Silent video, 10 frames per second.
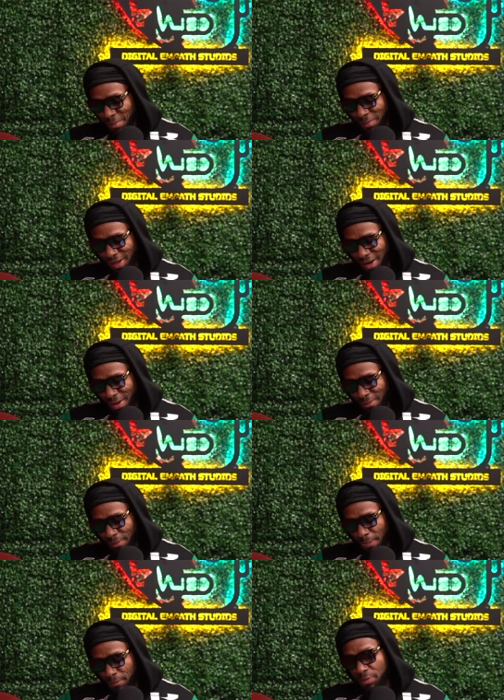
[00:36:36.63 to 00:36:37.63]
But um,
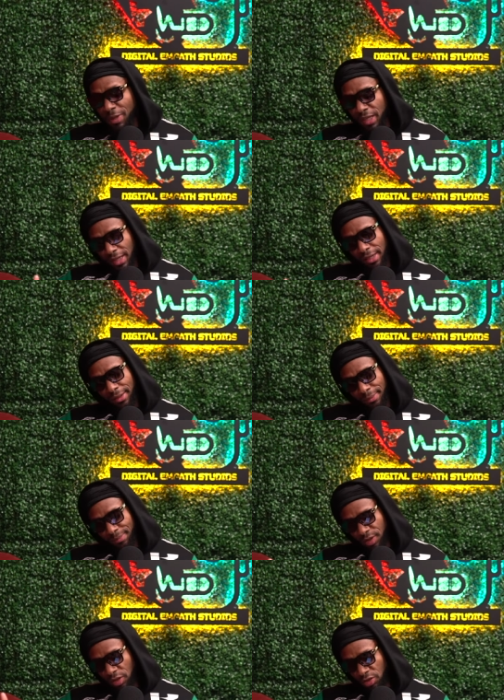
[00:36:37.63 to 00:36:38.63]
speaking Yeah. of um
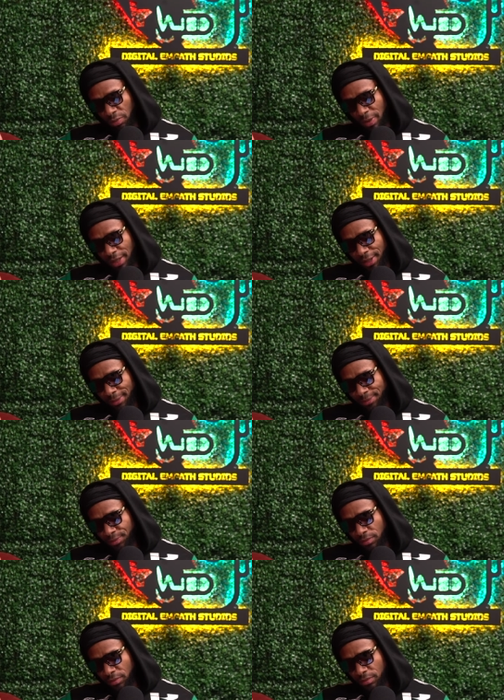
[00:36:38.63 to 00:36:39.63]
social media,
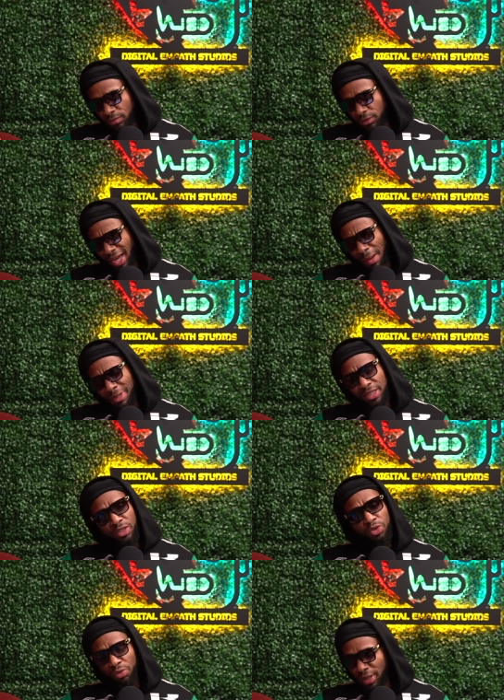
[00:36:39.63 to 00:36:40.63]
yeah, I miss
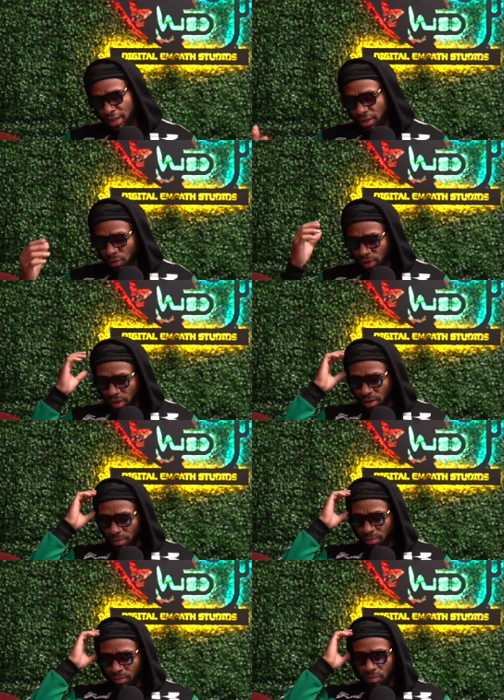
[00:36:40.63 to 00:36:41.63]
social media when
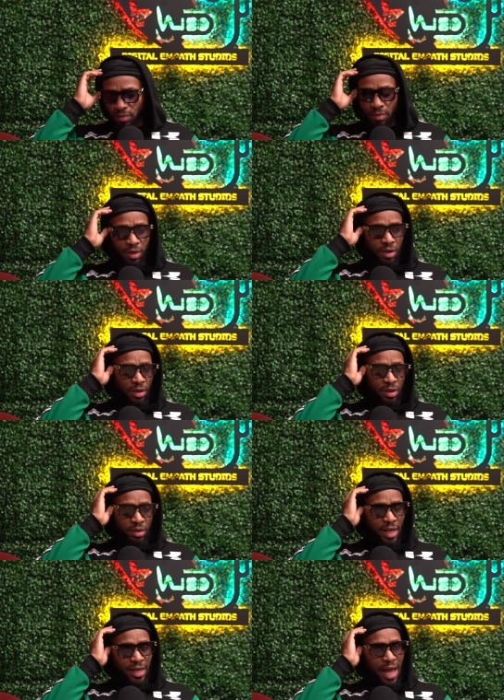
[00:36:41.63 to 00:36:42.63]
um
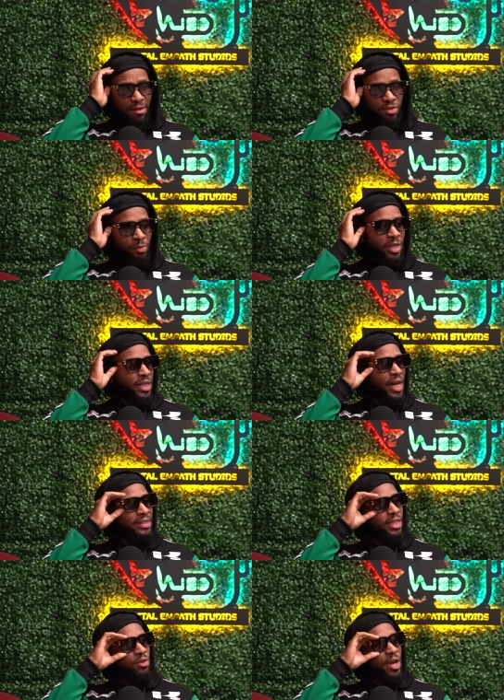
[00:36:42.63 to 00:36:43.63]
they didn't have so many
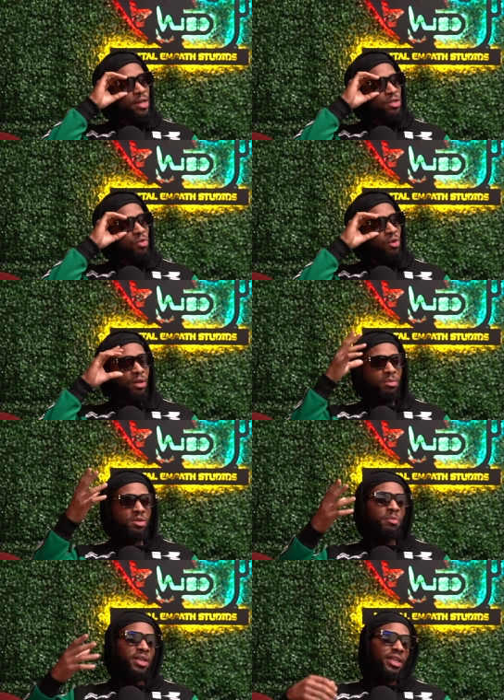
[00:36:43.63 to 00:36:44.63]
content creators. You know, in the
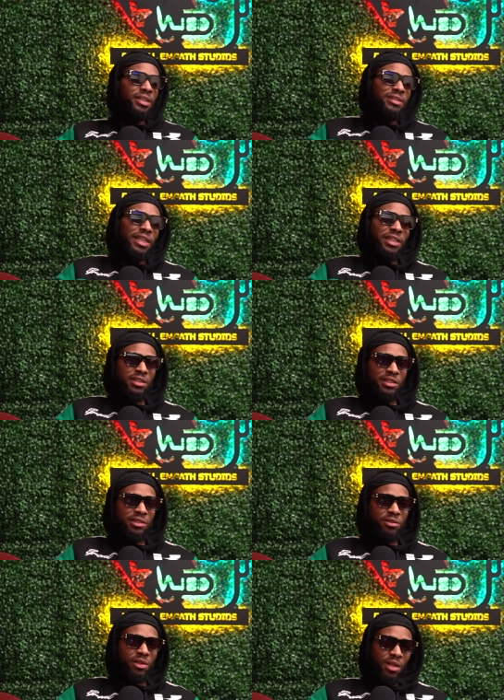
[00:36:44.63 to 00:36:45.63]
beginning
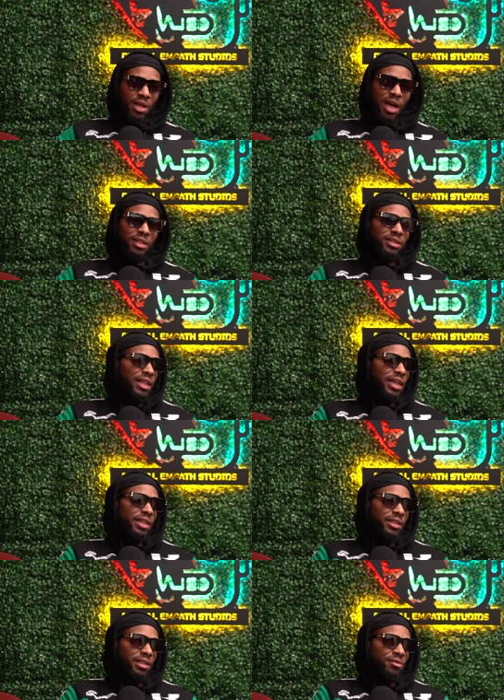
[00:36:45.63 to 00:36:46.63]
stages. How did y'all like
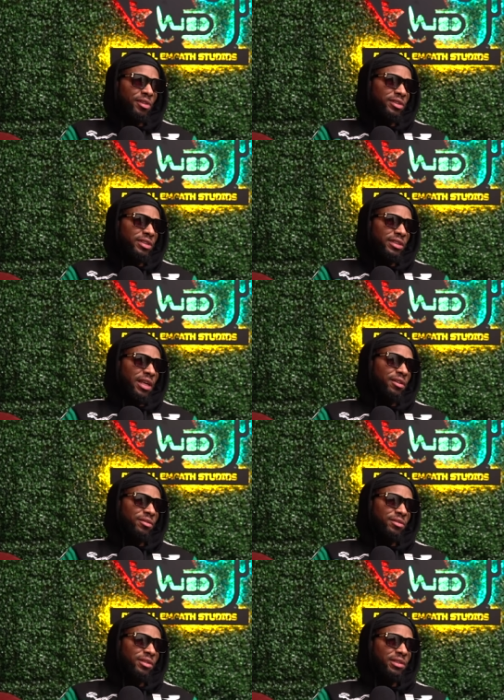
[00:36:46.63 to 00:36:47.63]
it then versus now?
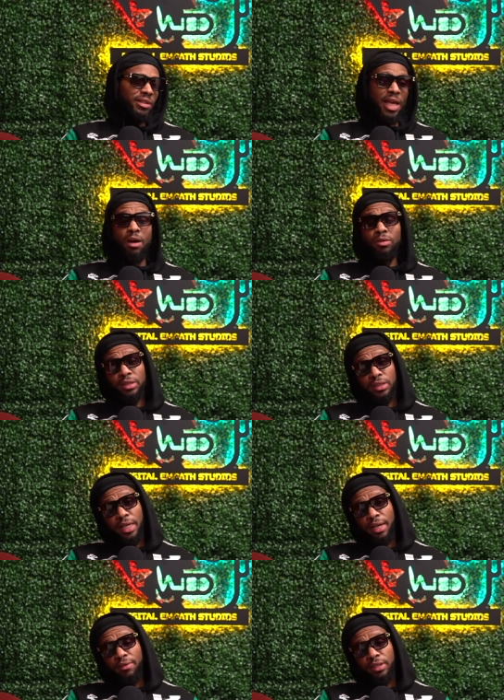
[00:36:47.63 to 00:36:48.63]
Because now it's just
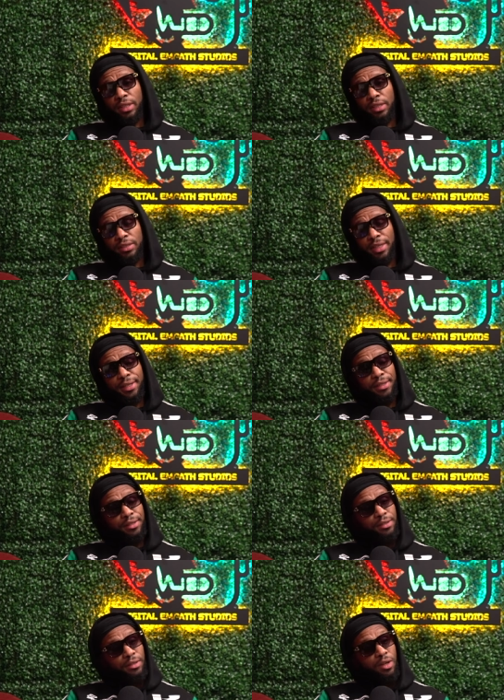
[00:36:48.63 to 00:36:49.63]
like everything's
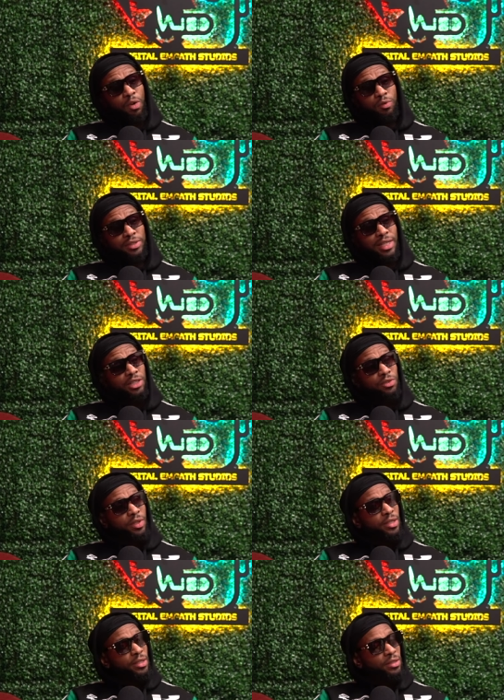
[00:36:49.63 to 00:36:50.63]
like
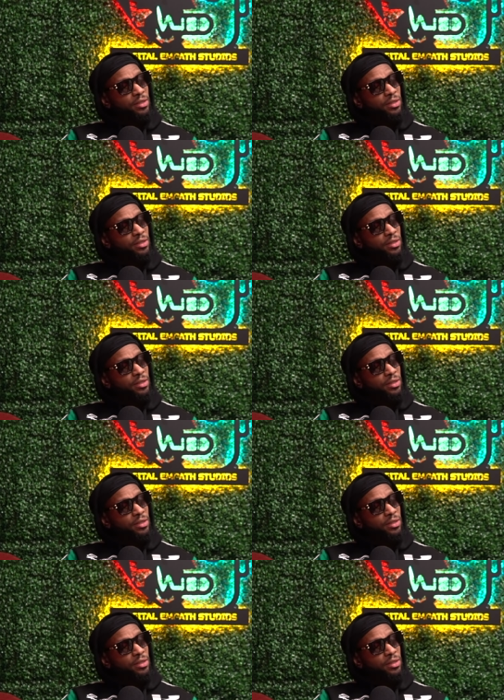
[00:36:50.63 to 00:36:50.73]
oversaturated.